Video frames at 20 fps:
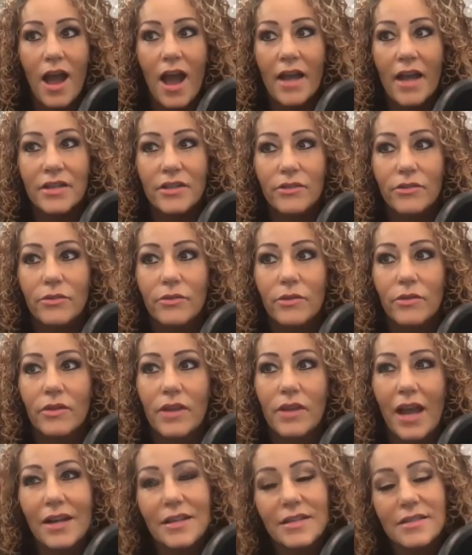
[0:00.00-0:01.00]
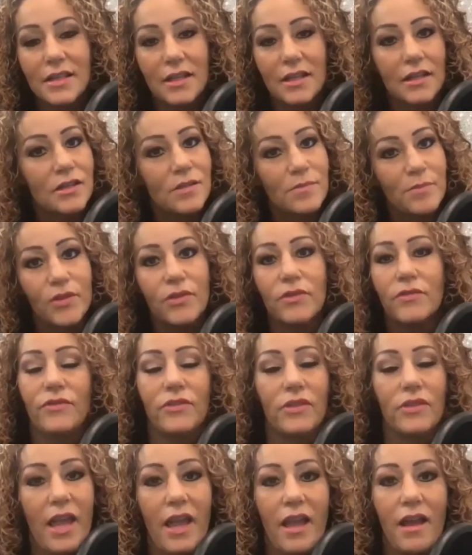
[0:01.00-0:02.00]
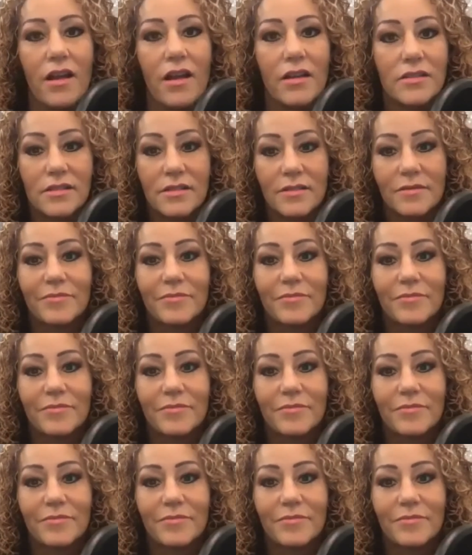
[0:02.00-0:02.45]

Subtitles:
I do kind of see it as beautiful chaos.